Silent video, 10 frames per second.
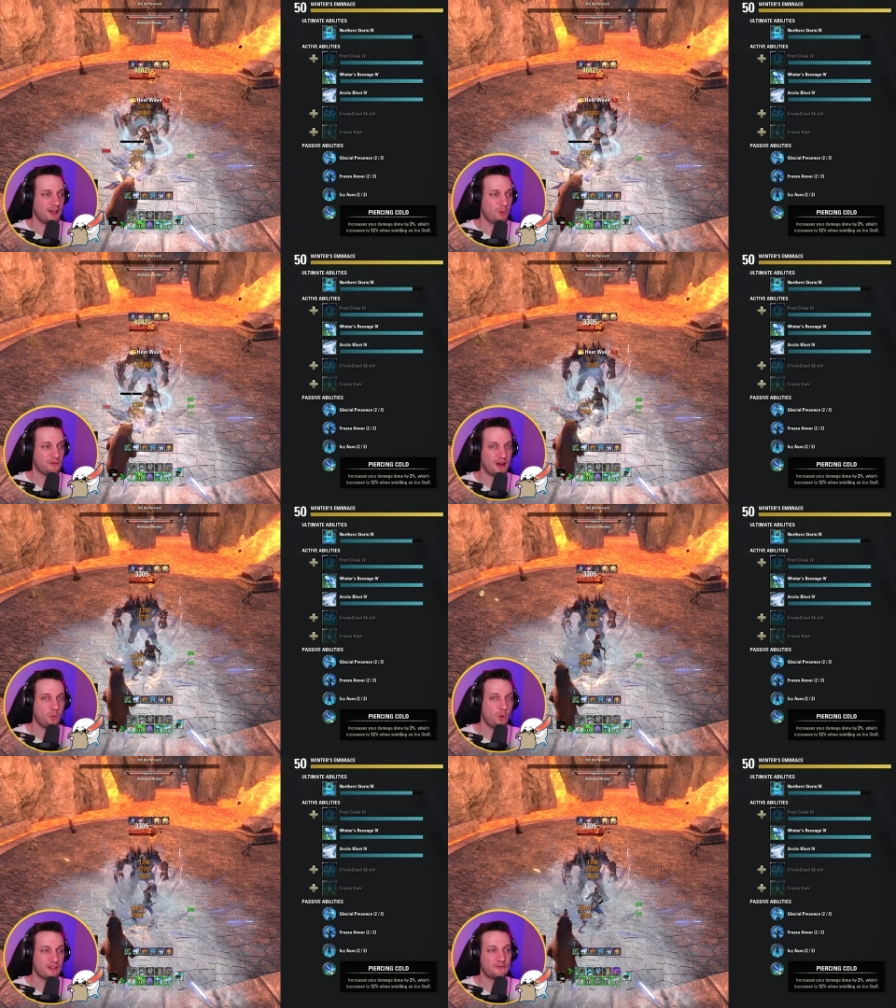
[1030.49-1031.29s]
We've got
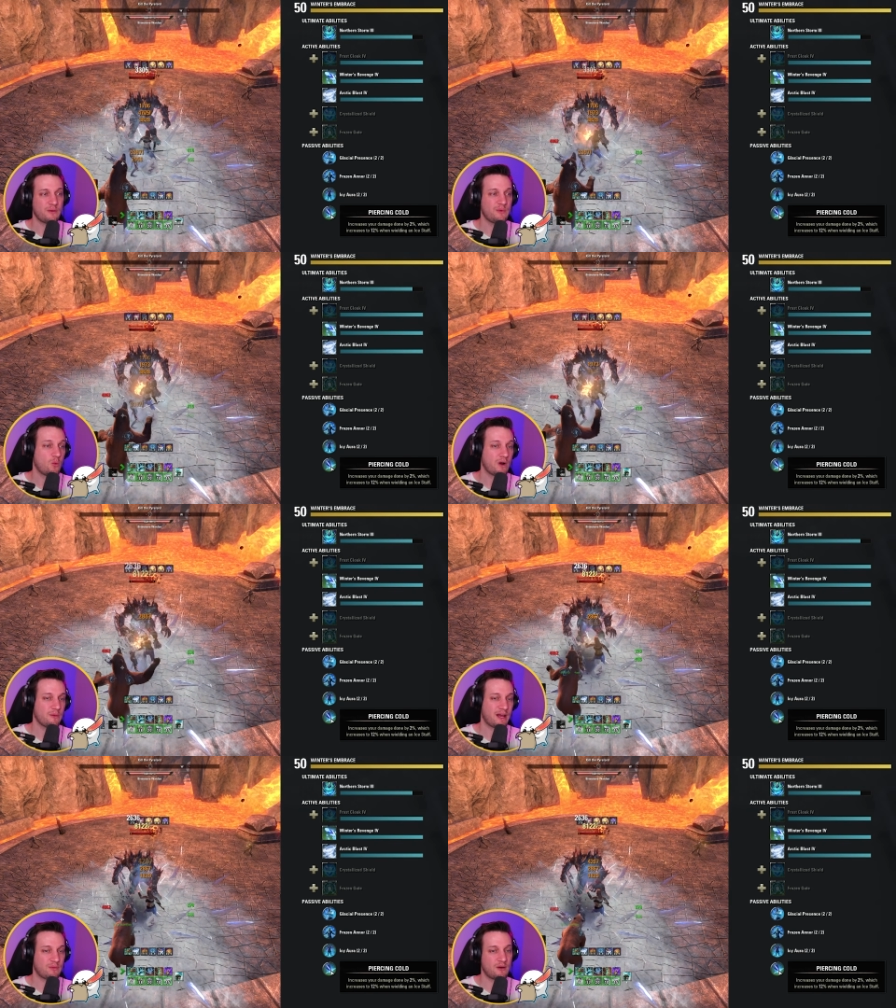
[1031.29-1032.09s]
one on the front bar, one on
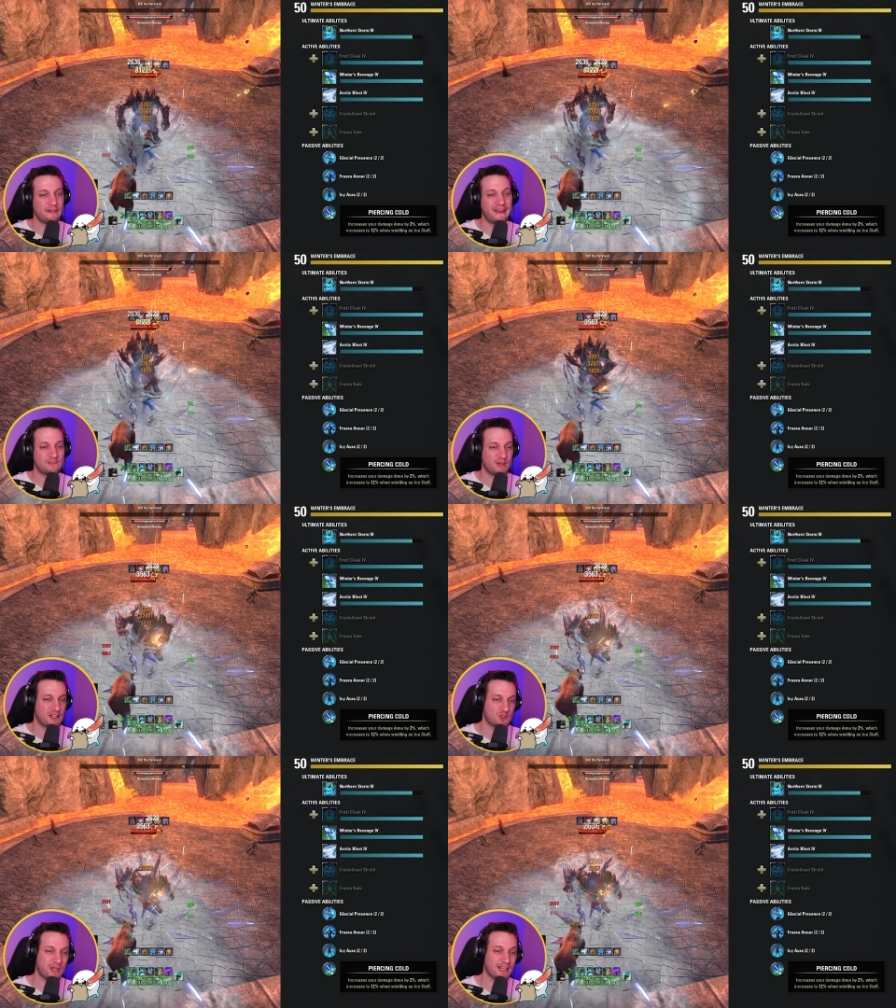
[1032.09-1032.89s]
the back bar, and that's
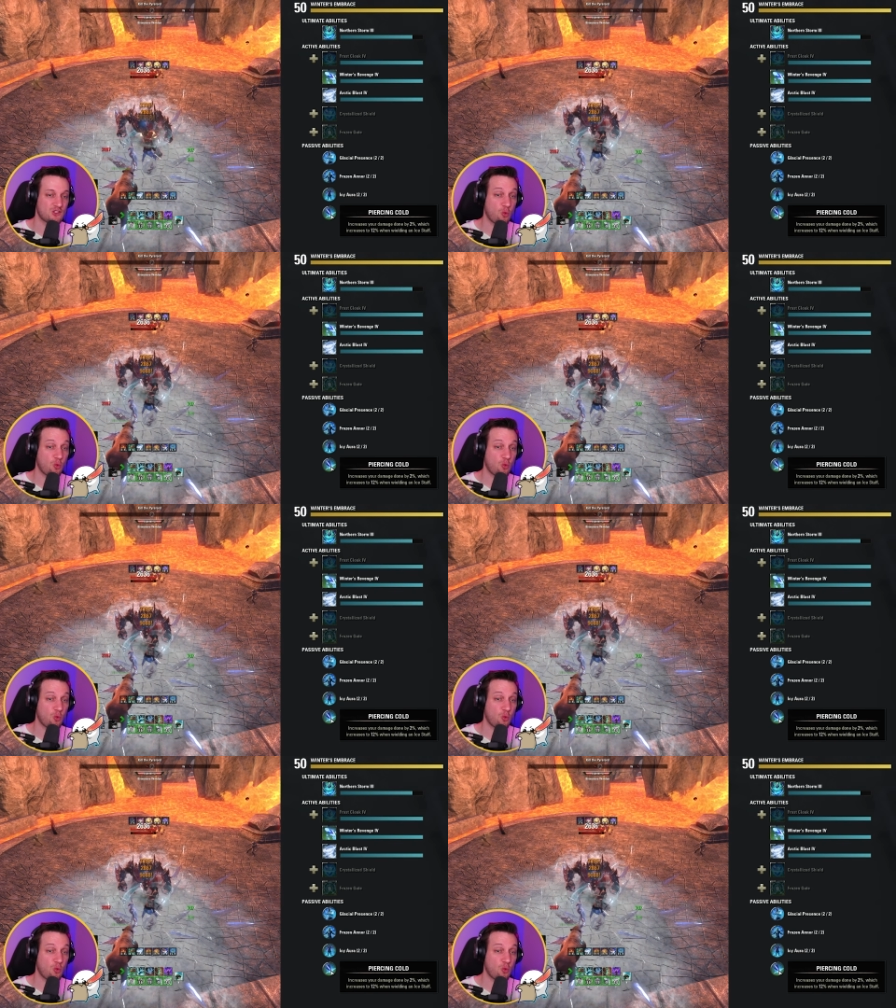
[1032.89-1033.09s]
because we get